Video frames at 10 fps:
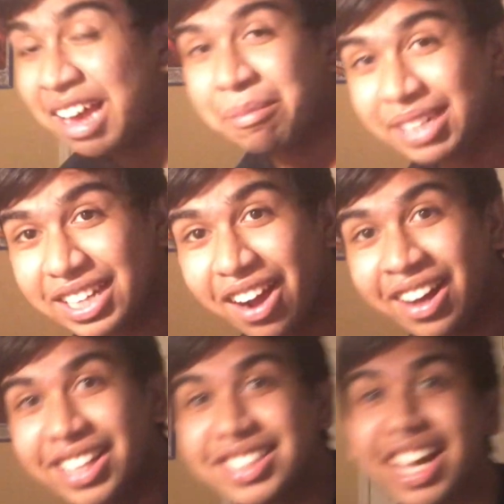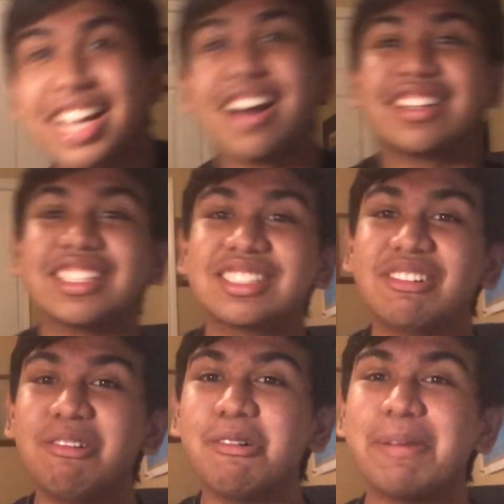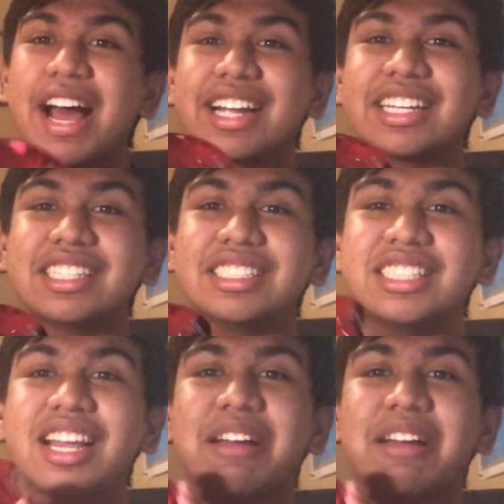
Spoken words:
Because I got this cool package,